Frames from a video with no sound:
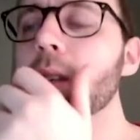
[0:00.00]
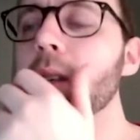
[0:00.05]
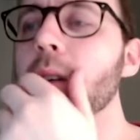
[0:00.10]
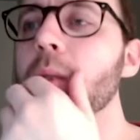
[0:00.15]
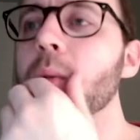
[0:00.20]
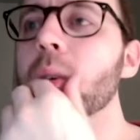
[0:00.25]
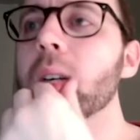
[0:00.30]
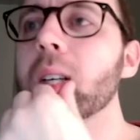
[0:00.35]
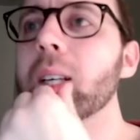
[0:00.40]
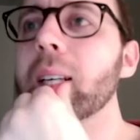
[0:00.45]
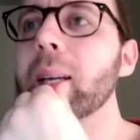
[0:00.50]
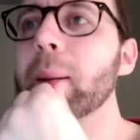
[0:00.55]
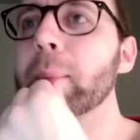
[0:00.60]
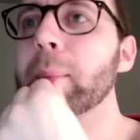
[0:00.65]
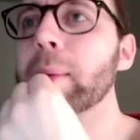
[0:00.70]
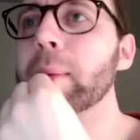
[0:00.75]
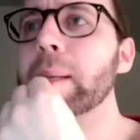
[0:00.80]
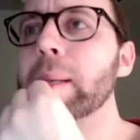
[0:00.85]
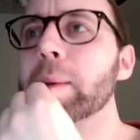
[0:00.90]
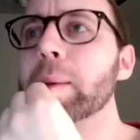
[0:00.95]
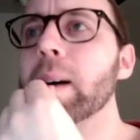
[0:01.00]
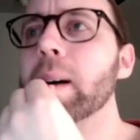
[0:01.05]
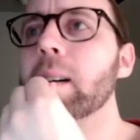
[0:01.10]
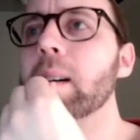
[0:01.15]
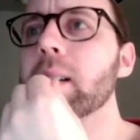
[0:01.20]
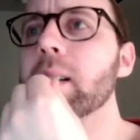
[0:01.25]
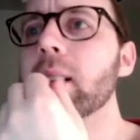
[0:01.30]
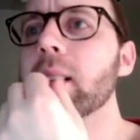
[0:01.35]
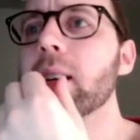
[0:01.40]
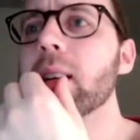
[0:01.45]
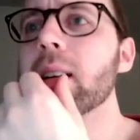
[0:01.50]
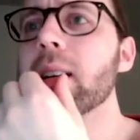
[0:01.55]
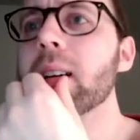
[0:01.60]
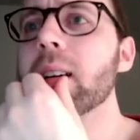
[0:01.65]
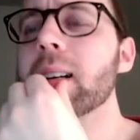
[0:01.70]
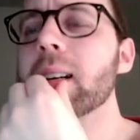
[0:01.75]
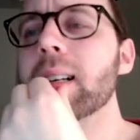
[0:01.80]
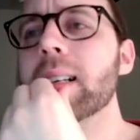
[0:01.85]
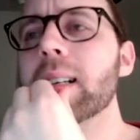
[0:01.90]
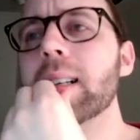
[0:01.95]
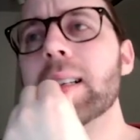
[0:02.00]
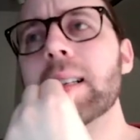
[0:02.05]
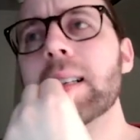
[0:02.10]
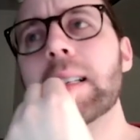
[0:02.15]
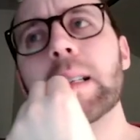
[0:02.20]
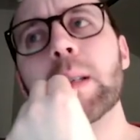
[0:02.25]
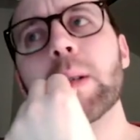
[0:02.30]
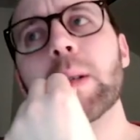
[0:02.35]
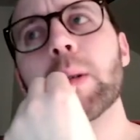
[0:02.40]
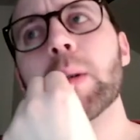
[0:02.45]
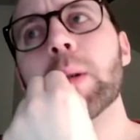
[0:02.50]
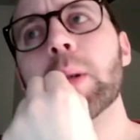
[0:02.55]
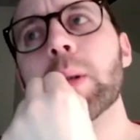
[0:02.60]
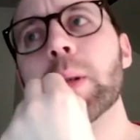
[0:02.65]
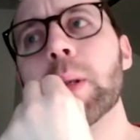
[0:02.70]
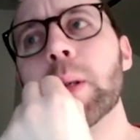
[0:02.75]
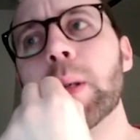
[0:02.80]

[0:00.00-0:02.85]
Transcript: are working out pretty well here. Ooh.